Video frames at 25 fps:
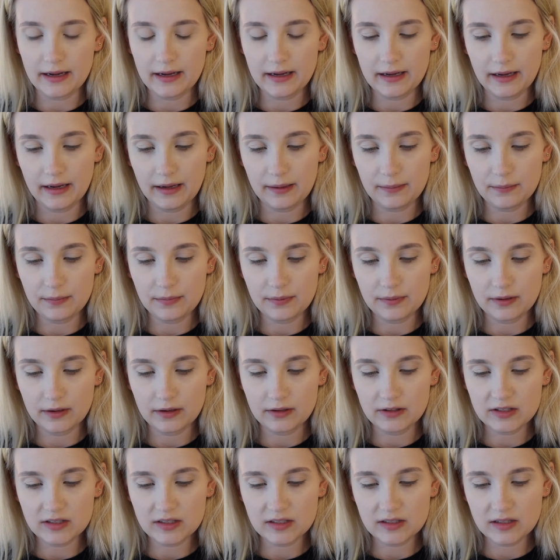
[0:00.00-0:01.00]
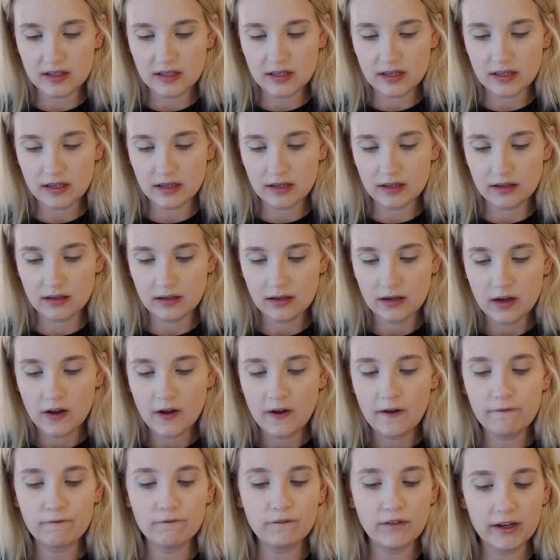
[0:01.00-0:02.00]
This is the
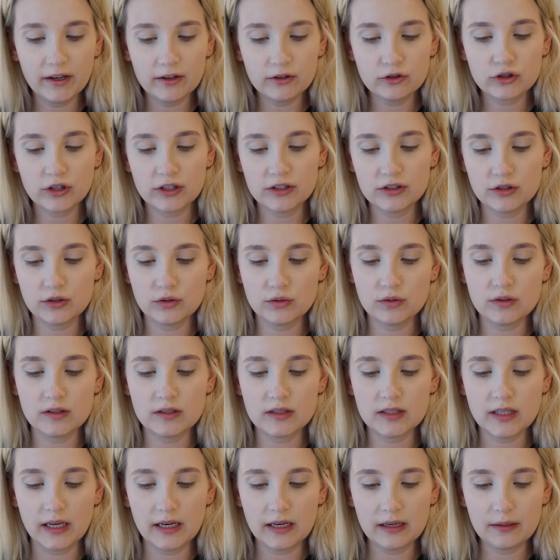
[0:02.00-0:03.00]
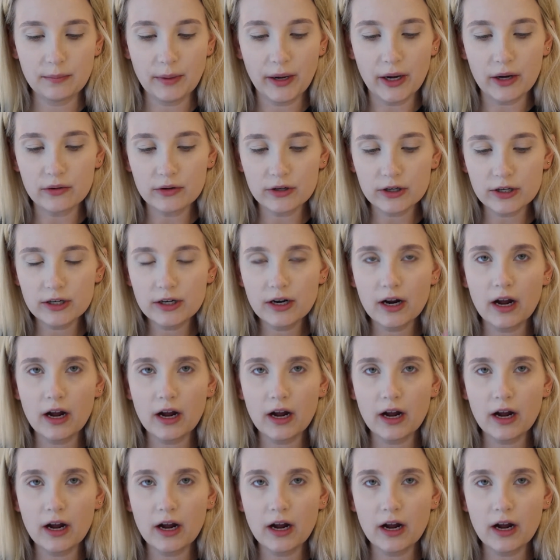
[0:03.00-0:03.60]
Veil Translucent Setting Powder.